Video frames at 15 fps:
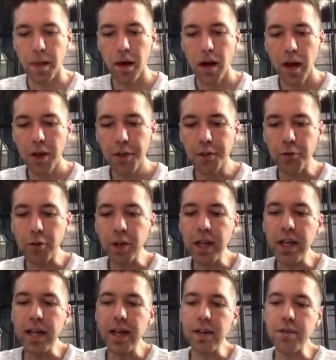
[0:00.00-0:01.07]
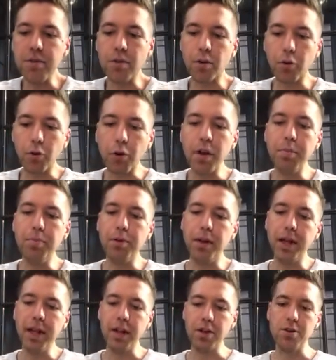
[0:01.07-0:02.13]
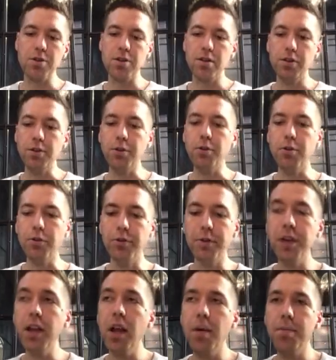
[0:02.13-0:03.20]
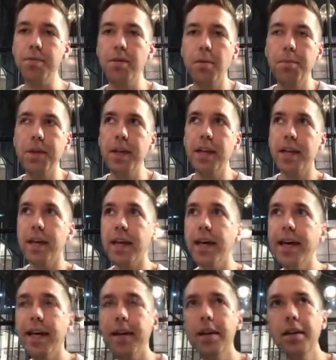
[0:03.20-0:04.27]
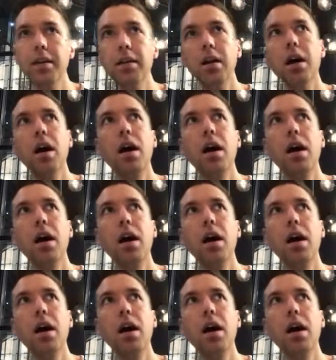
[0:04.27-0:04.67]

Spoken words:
3 is replenish, to fill up something again.